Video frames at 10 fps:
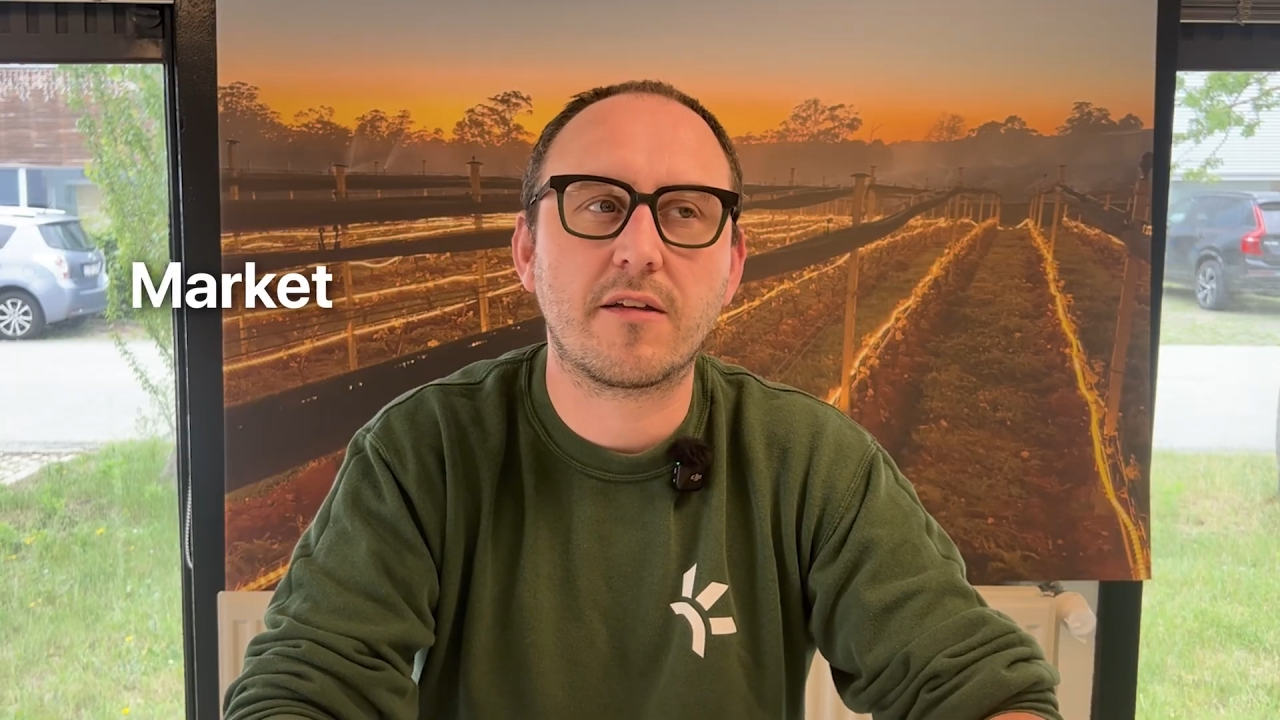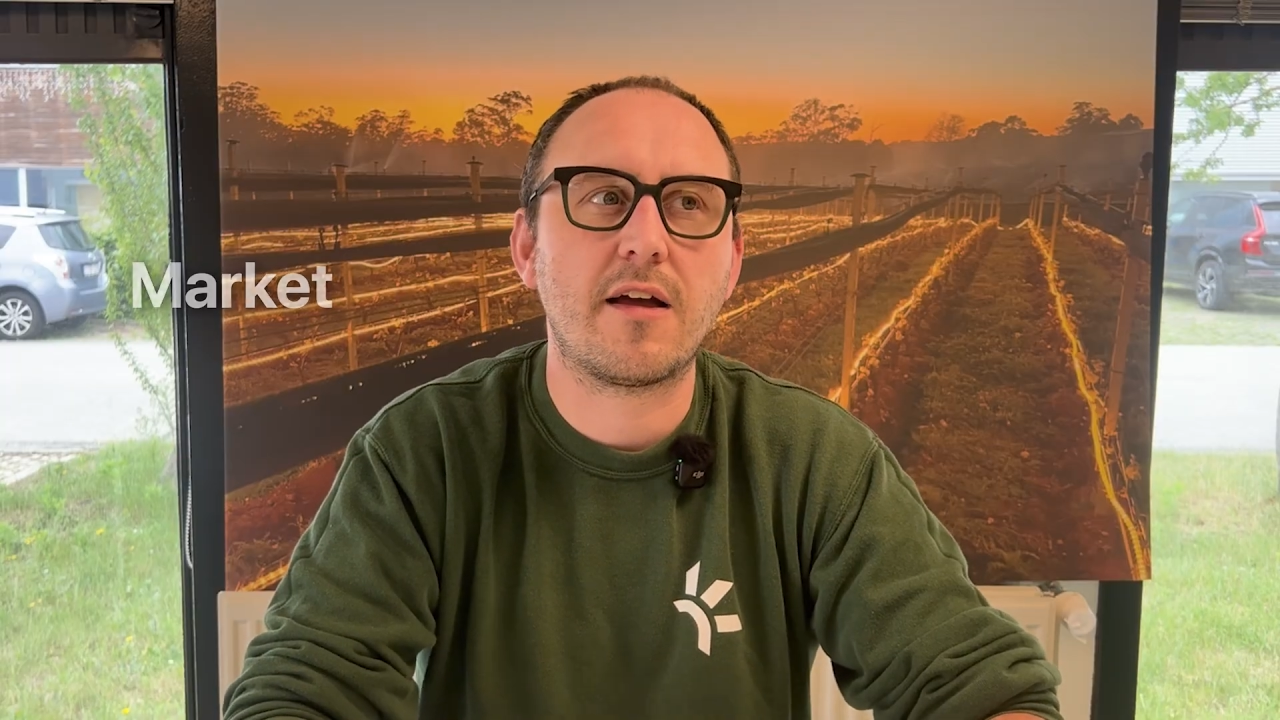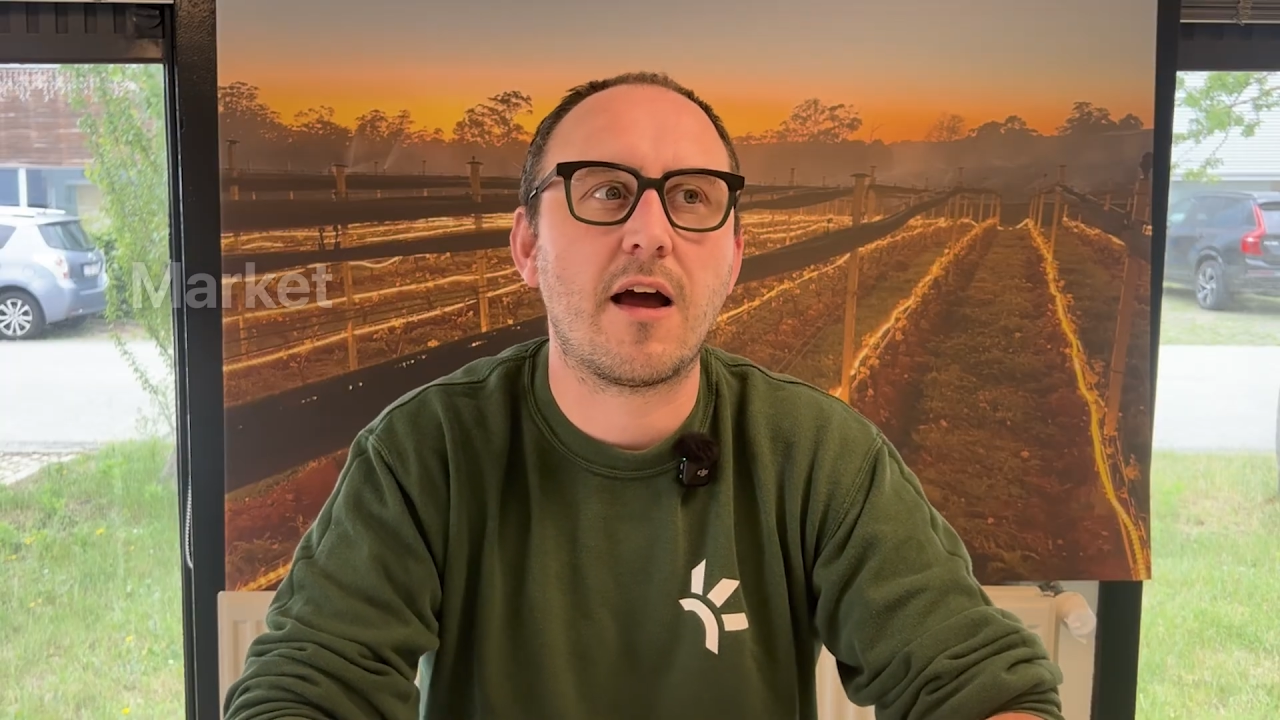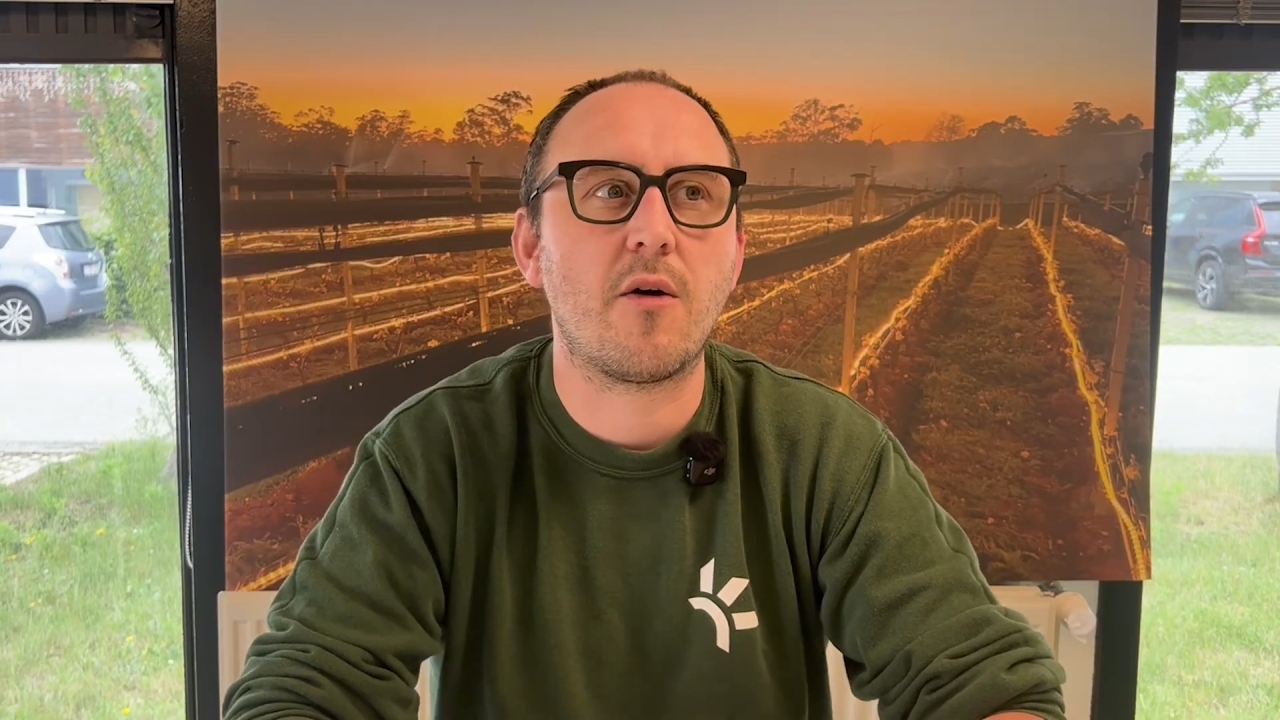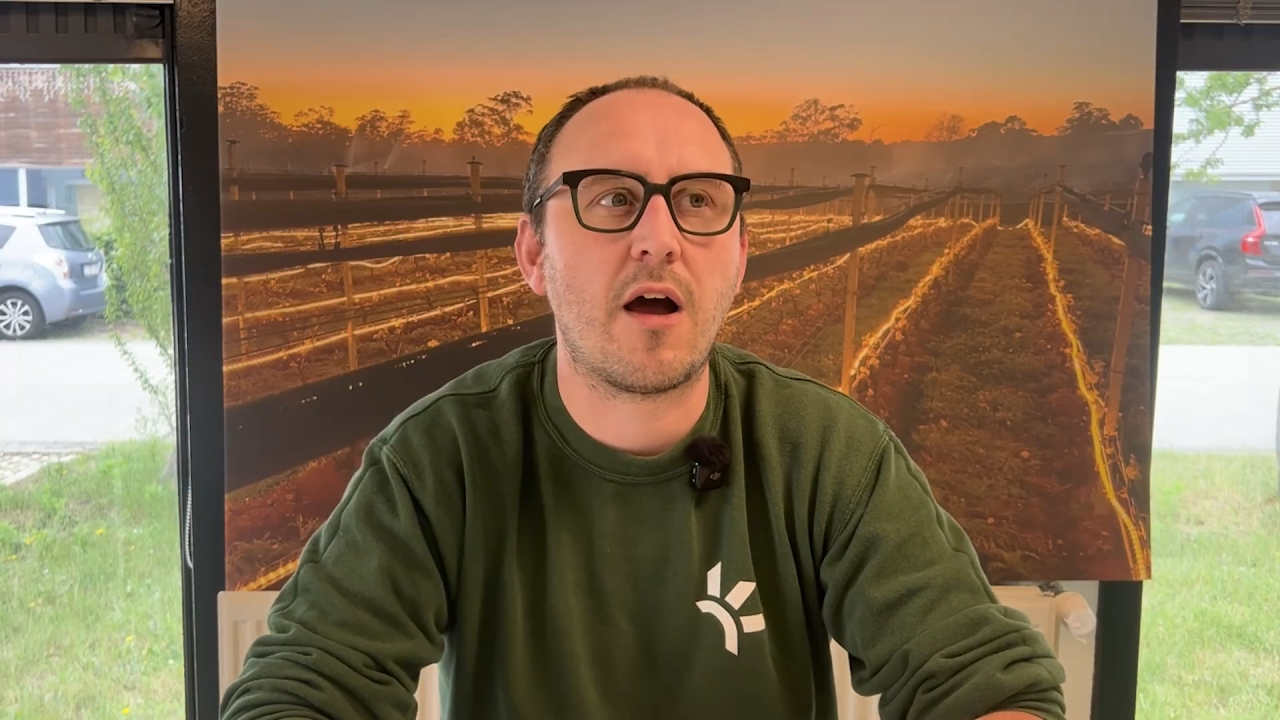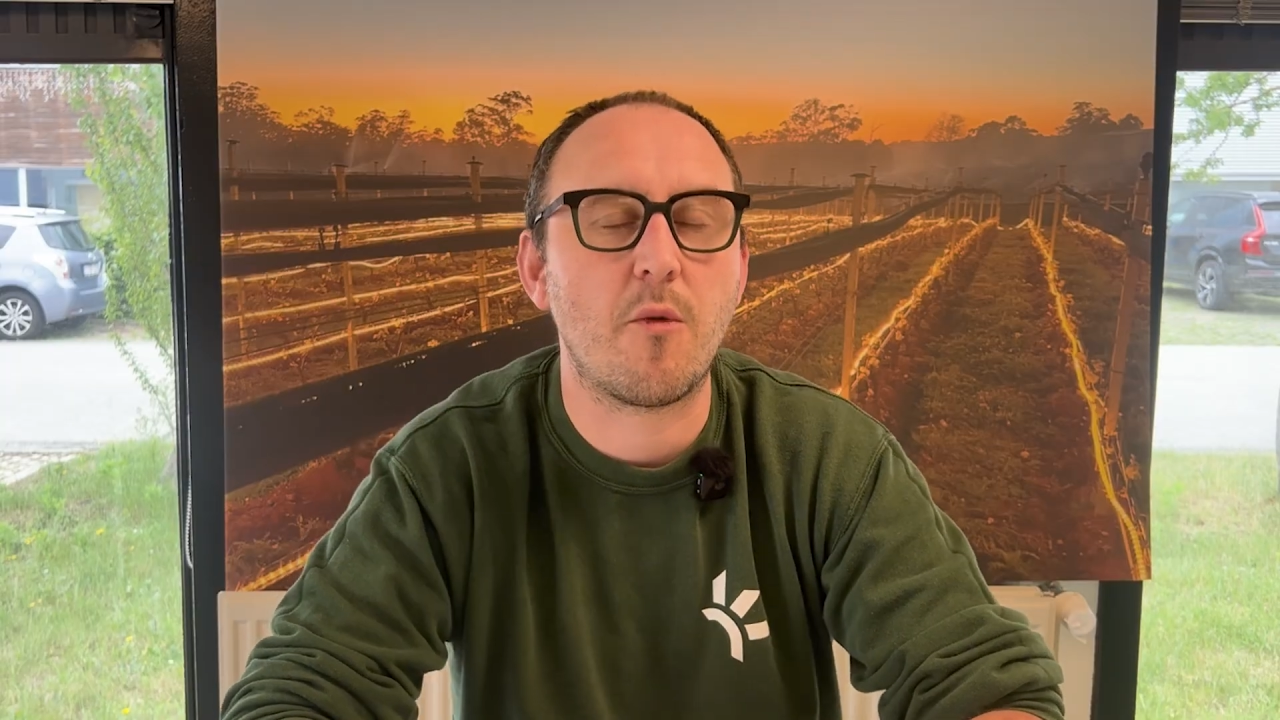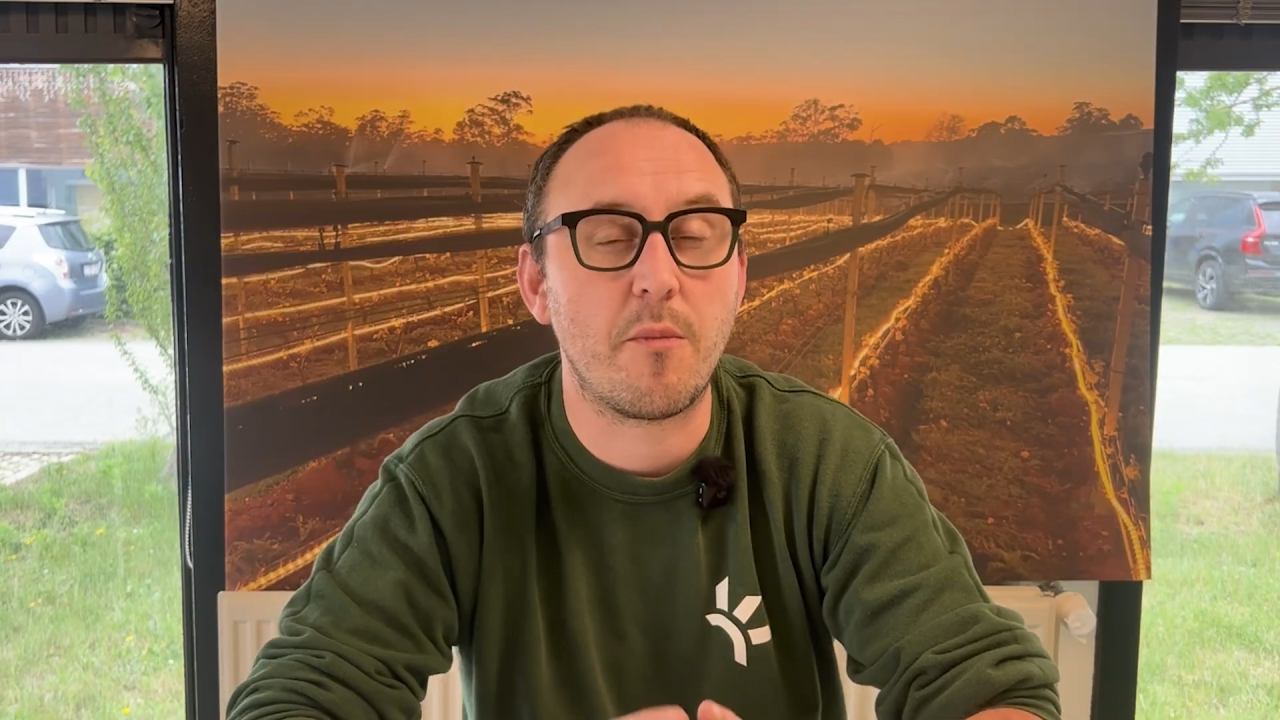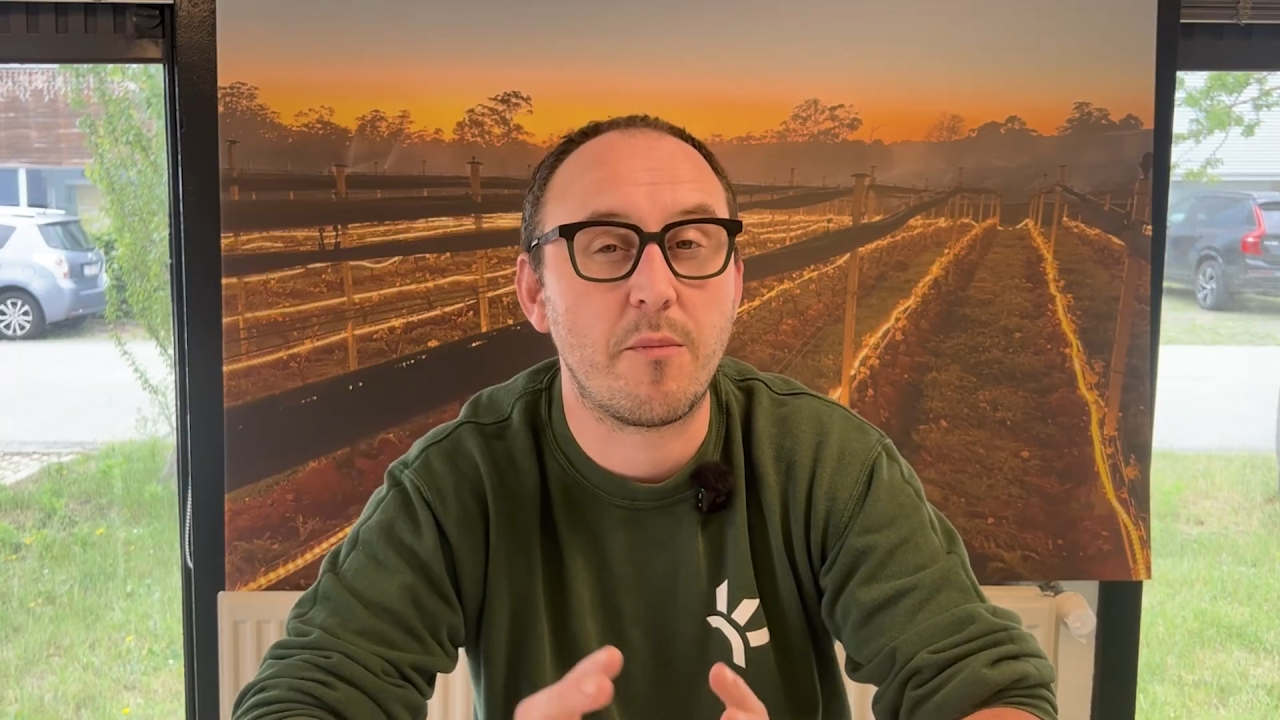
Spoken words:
how